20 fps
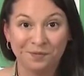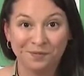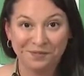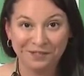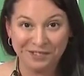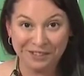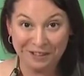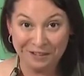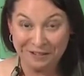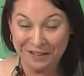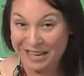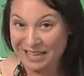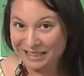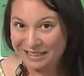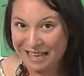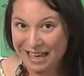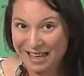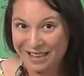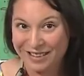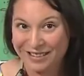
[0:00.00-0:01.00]
You like
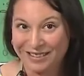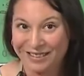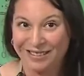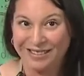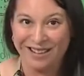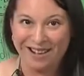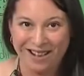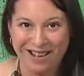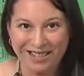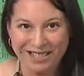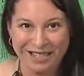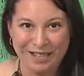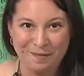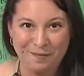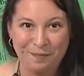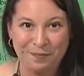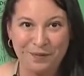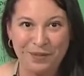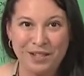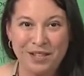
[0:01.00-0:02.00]
that?
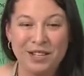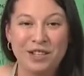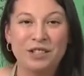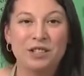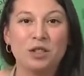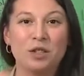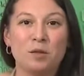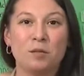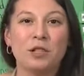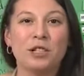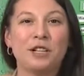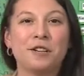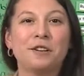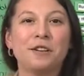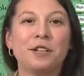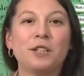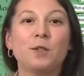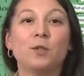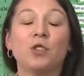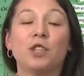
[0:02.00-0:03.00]
Awesome. So the
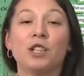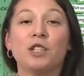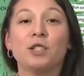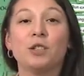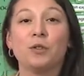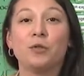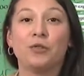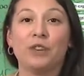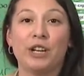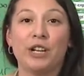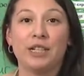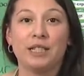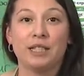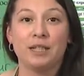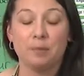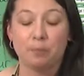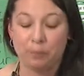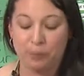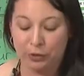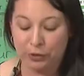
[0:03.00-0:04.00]
materials for this are very
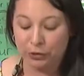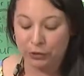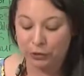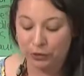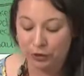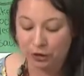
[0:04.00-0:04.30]
simple.